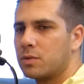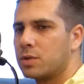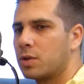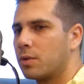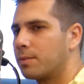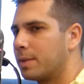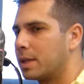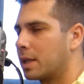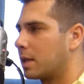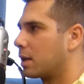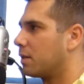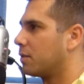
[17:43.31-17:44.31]
So it
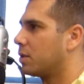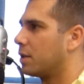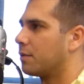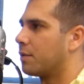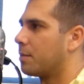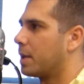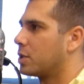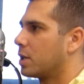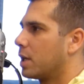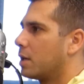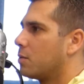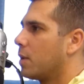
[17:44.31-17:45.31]
can give you the information
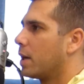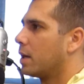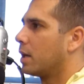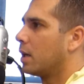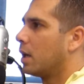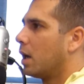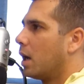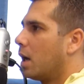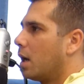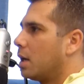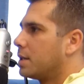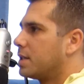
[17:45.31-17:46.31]
anyway.
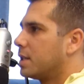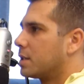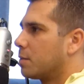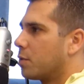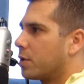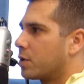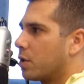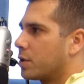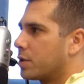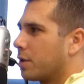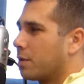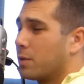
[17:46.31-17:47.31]
Uh, system restore.
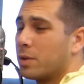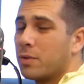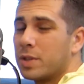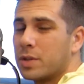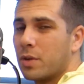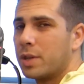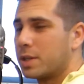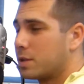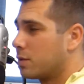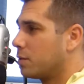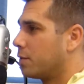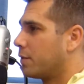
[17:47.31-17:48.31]
So if you want to restore this
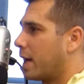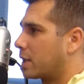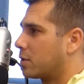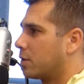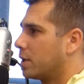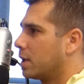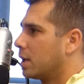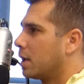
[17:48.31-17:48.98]
to factory.